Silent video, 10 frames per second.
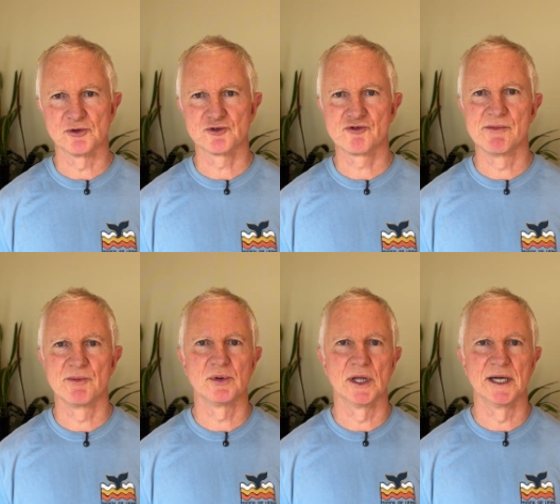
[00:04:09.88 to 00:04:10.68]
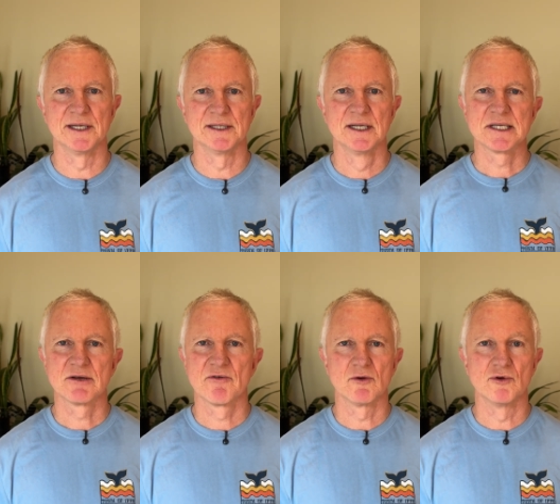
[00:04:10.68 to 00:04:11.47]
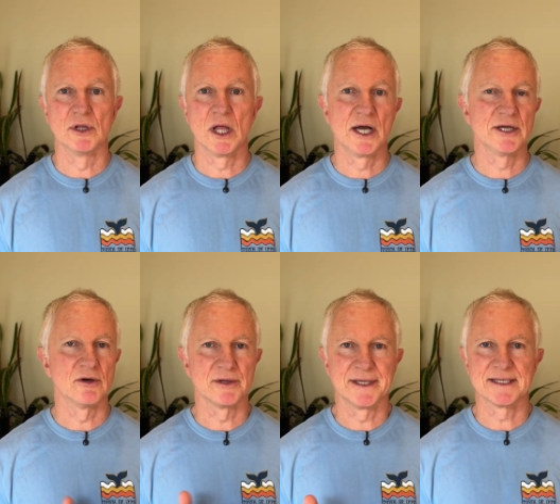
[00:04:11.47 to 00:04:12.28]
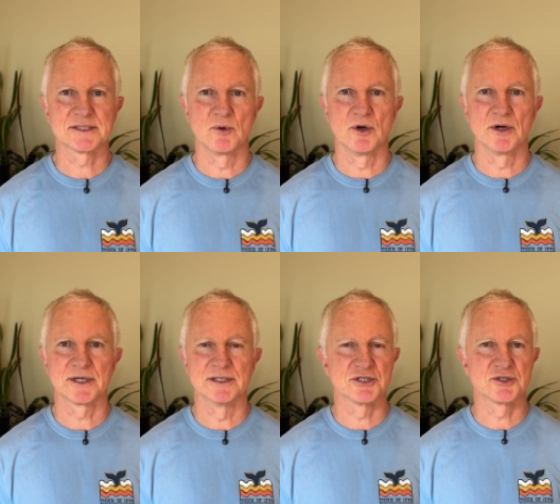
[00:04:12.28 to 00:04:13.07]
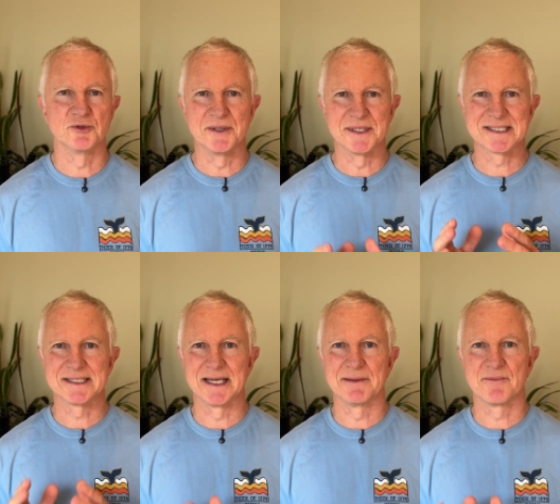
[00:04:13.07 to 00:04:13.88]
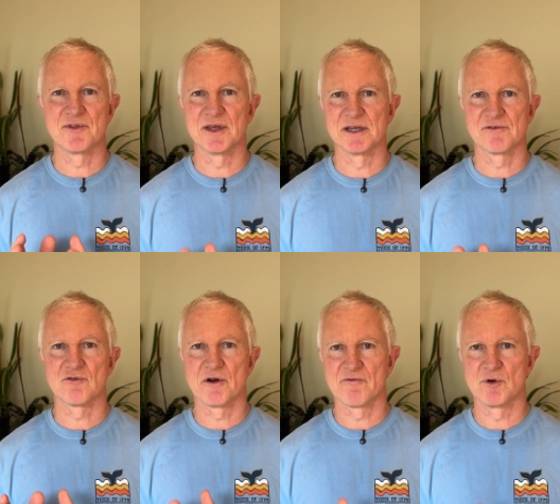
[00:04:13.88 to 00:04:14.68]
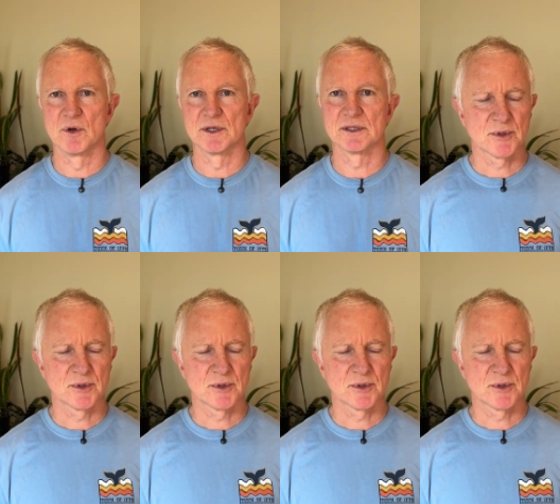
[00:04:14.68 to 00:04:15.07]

your treatment plan instead of relying on guesswork and just doing the same thing for everyone.